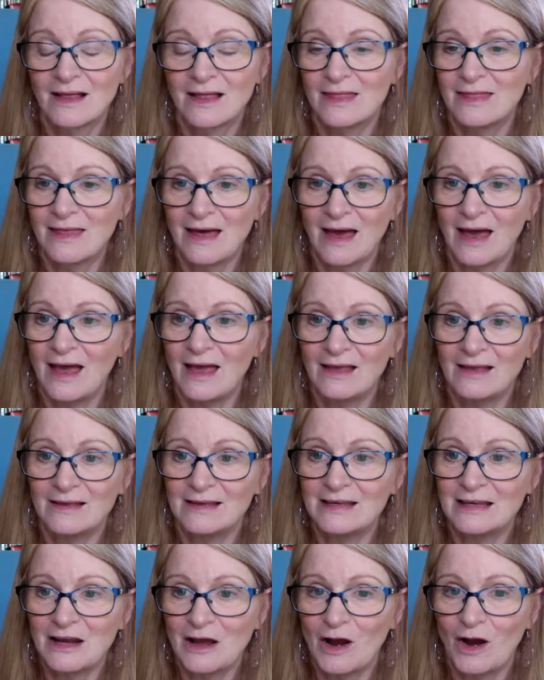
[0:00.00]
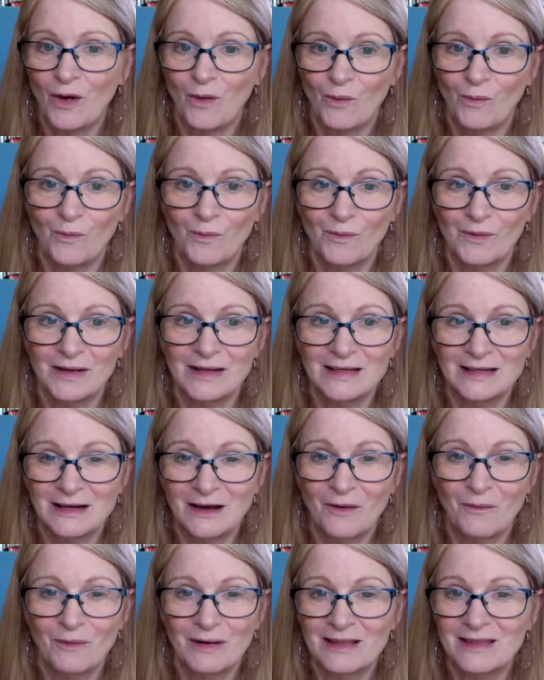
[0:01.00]
that,
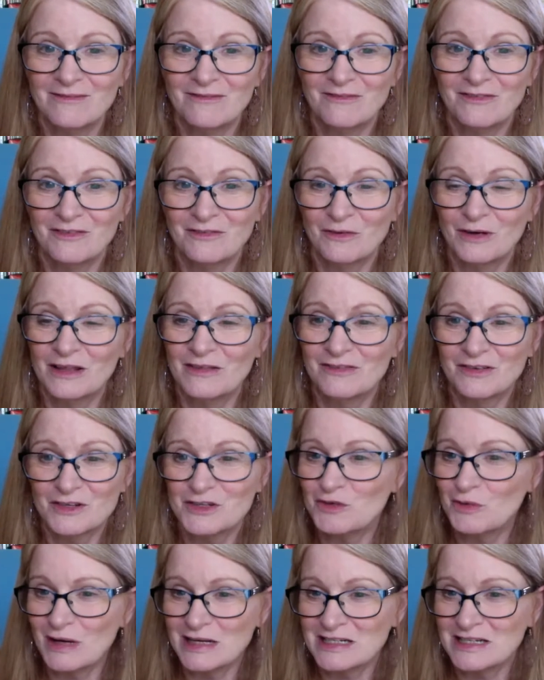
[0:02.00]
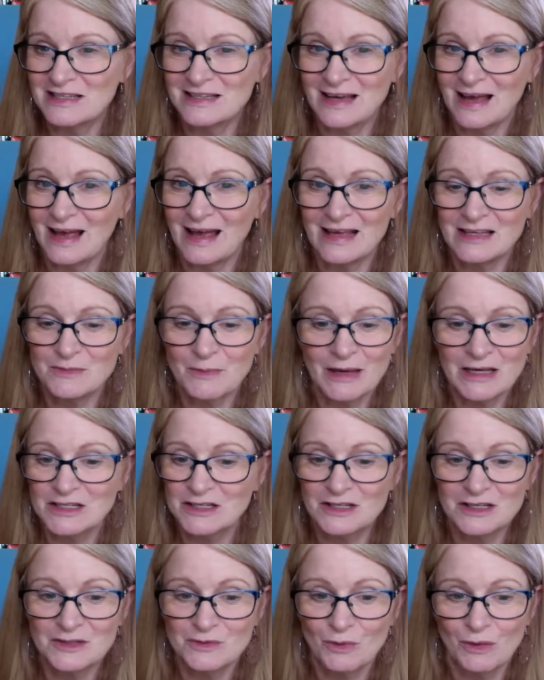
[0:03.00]
one of the first questions I ask
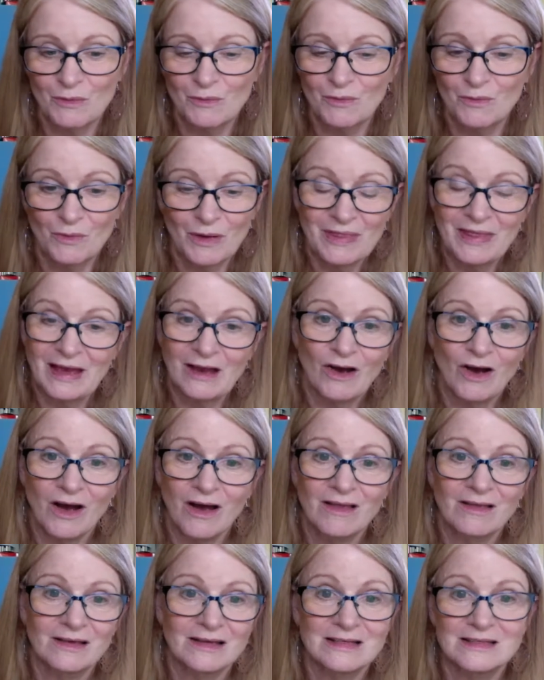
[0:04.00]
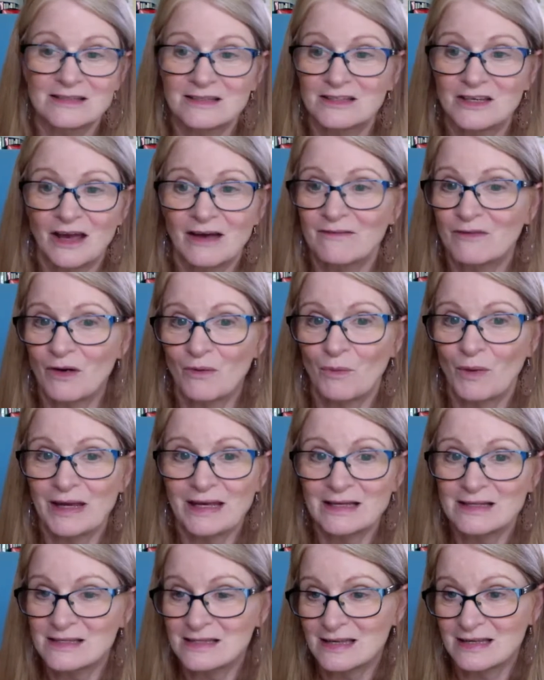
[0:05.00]
patients when they call is, do you have a
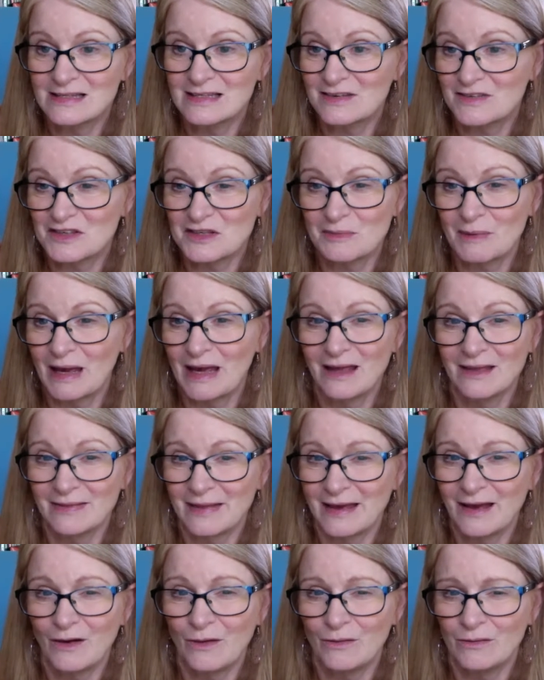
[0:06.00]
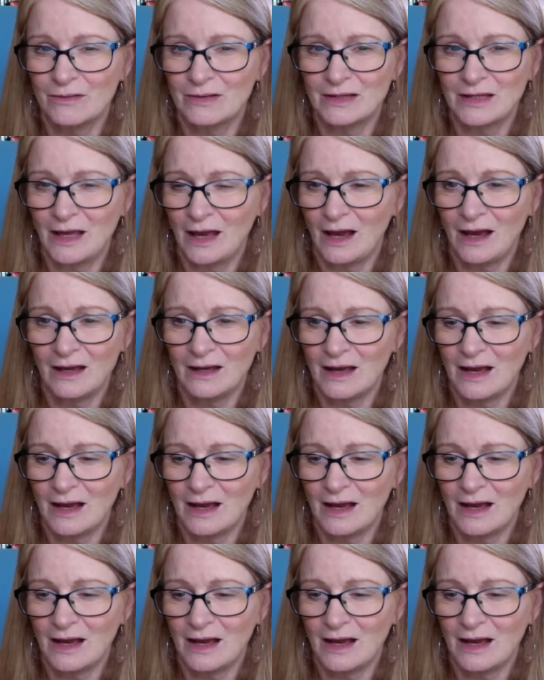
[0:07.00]
wicked sense of smell? And they go, yeah.